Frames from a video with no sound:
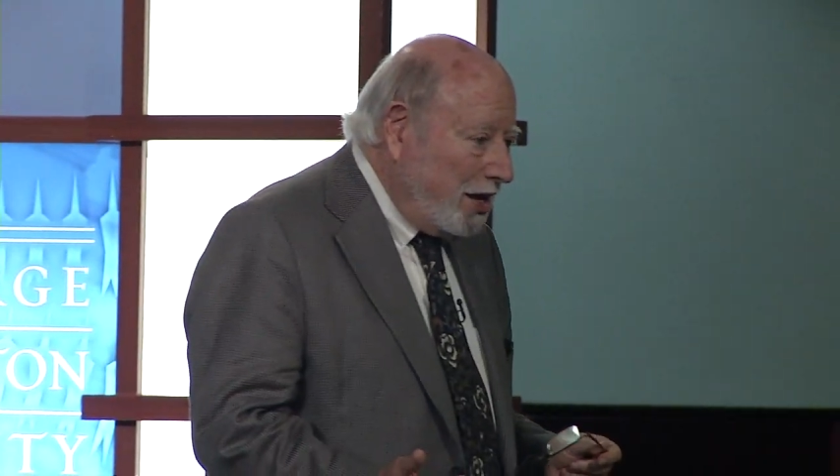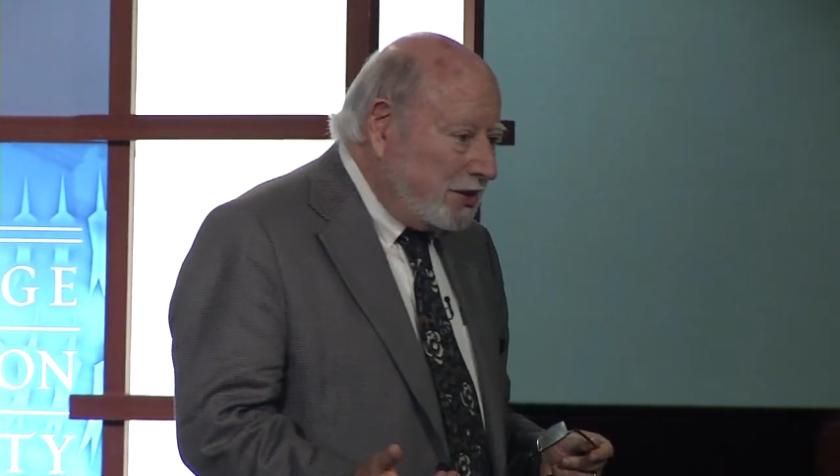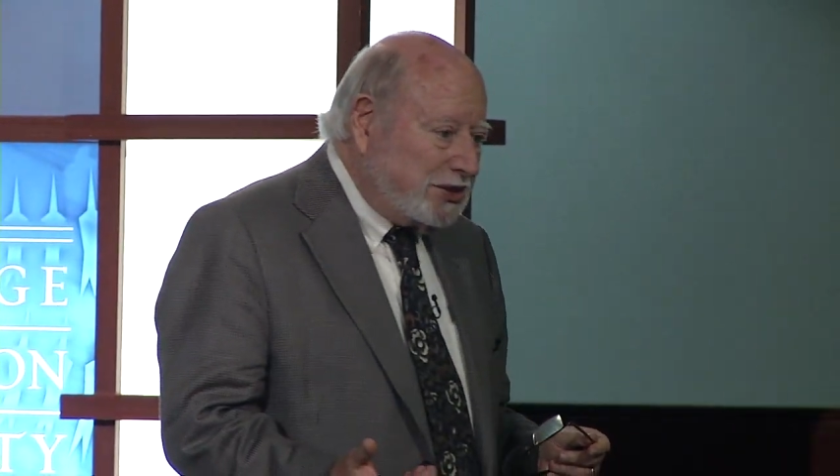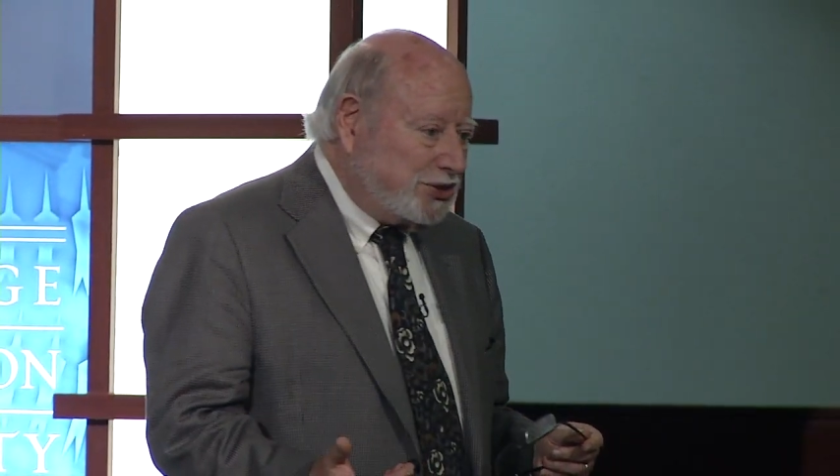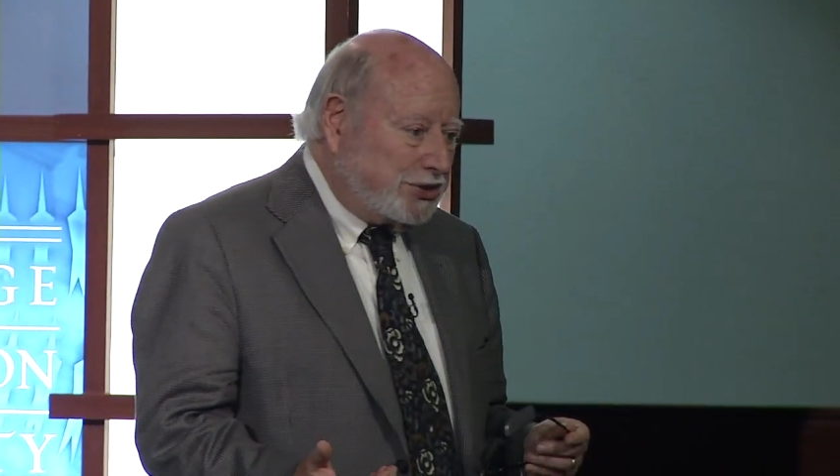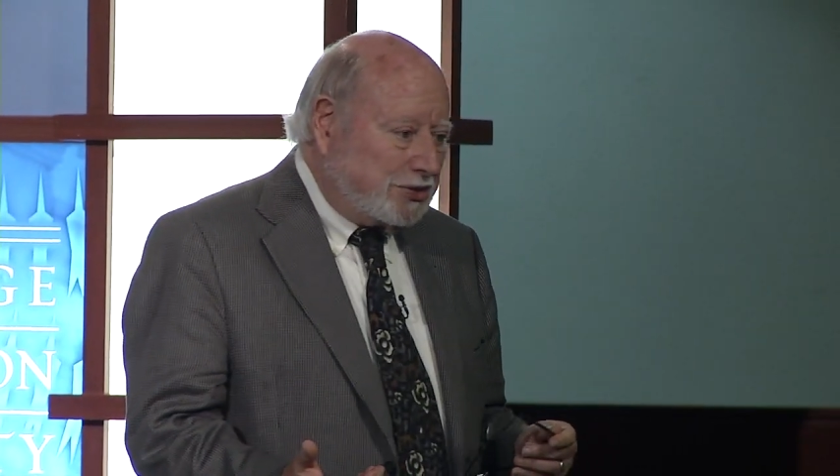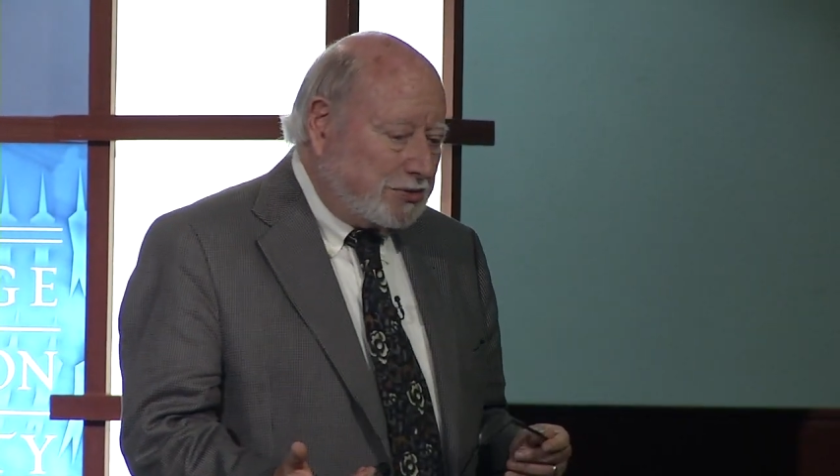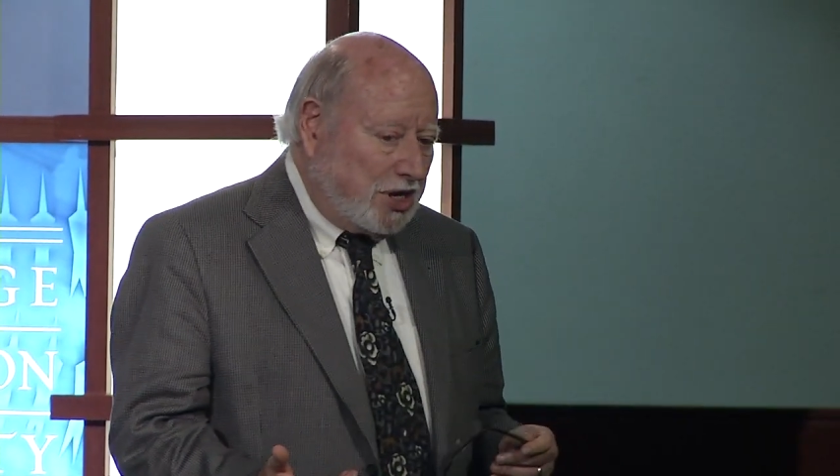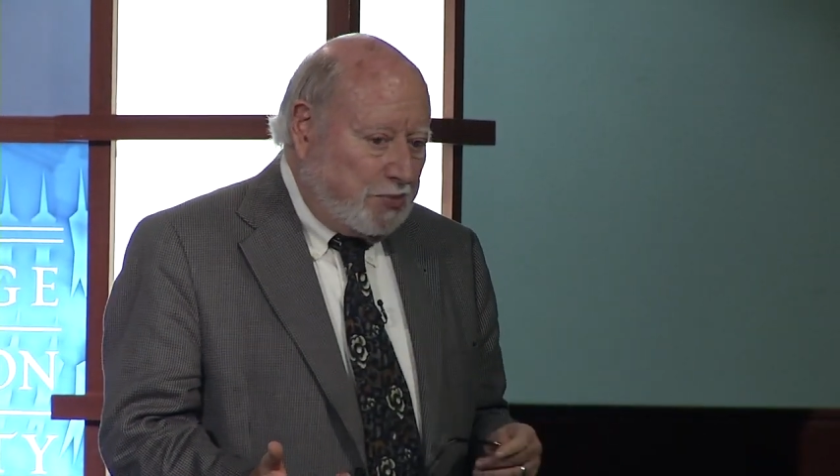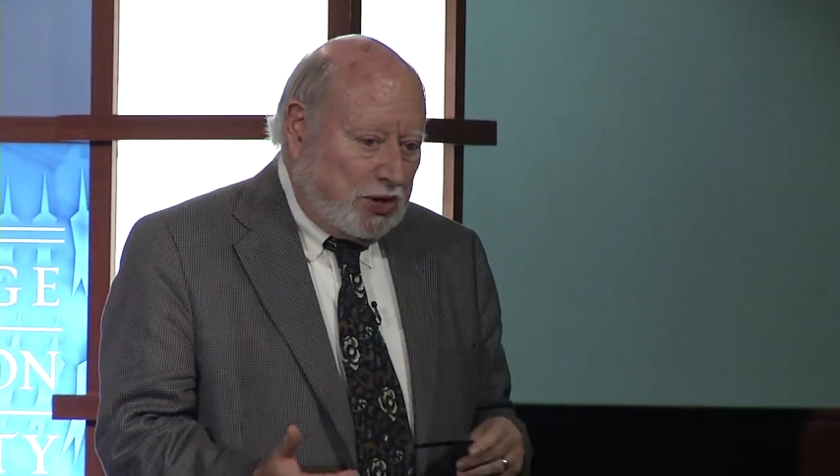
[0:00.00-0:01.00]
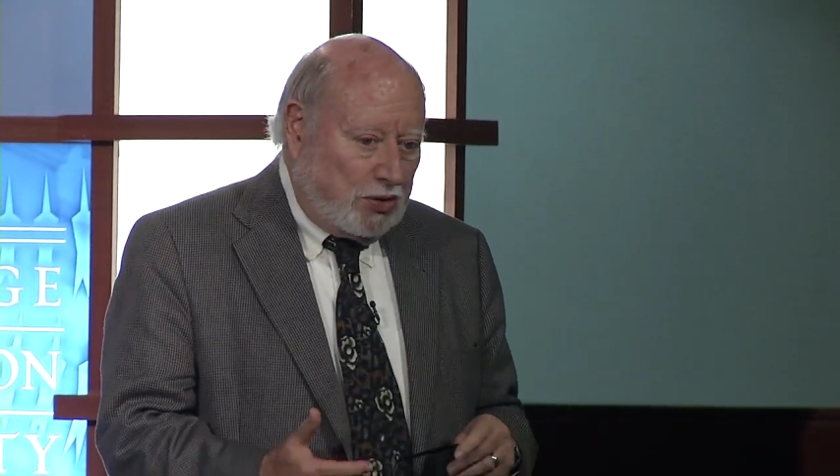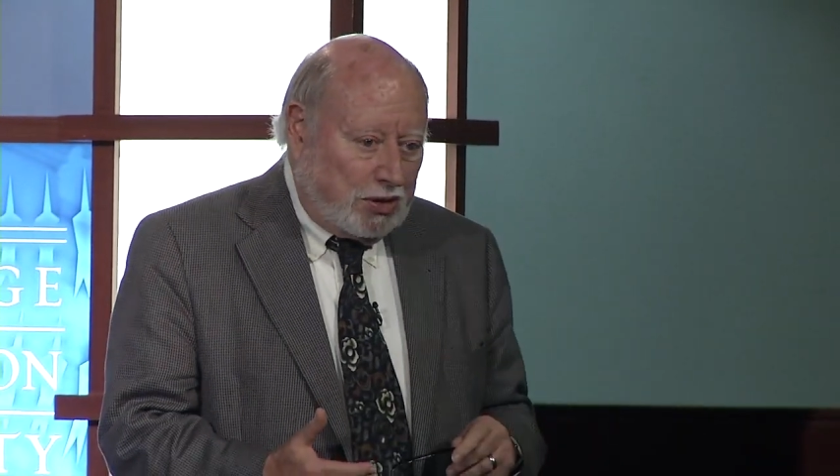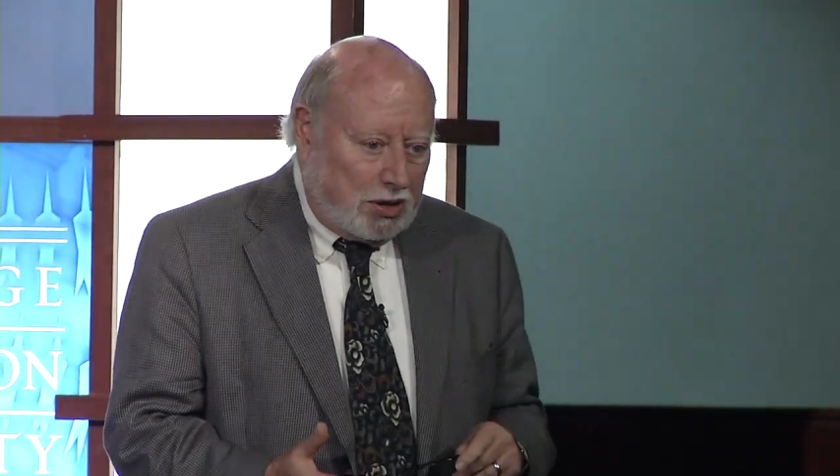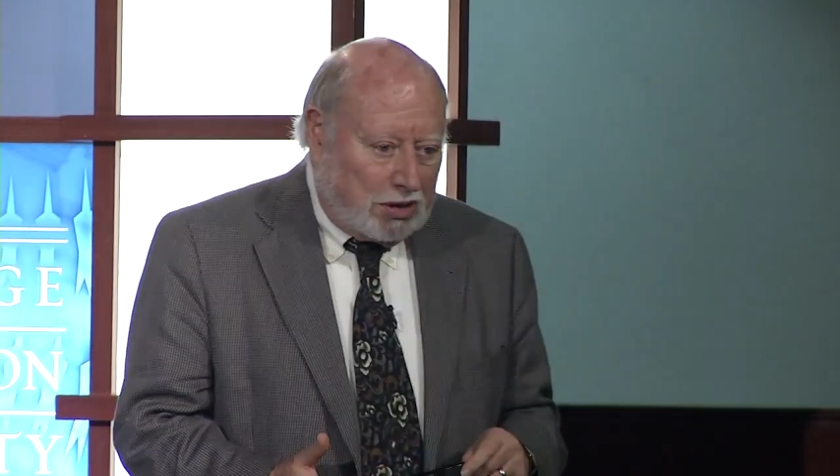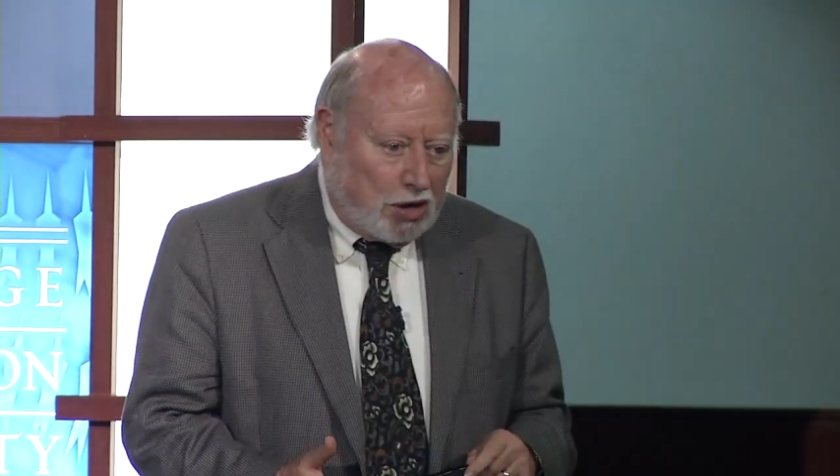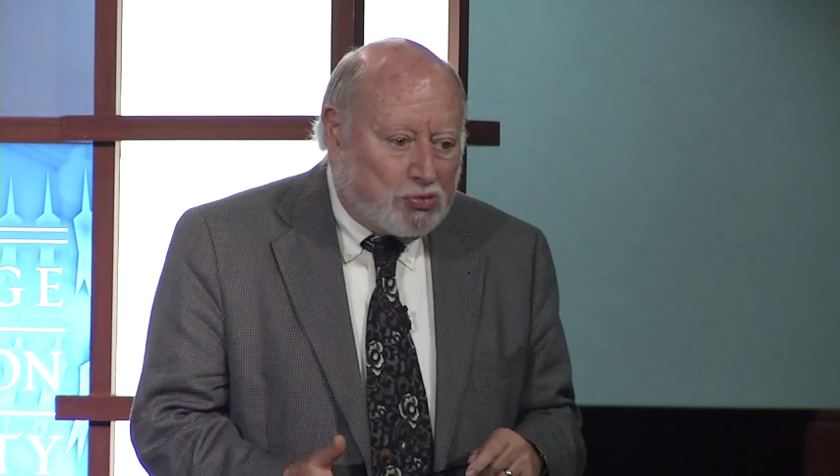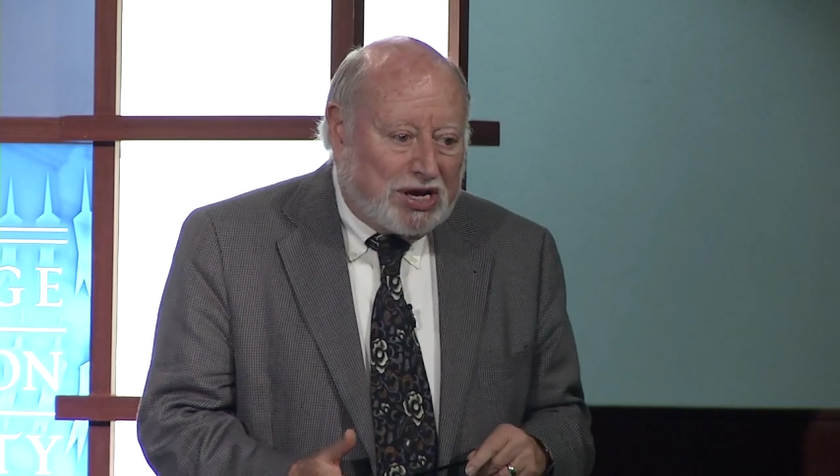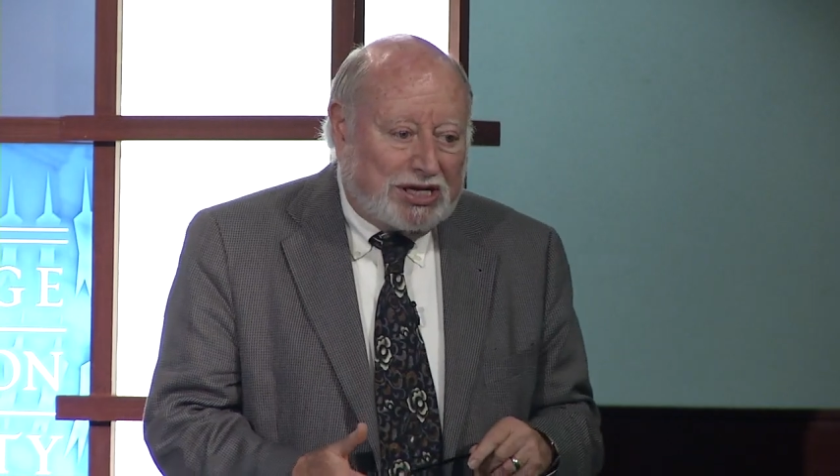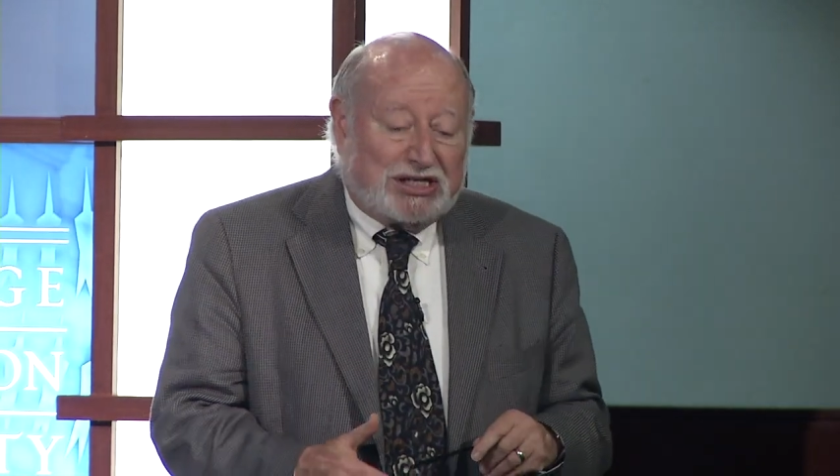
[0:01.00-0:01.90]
This is going to be a really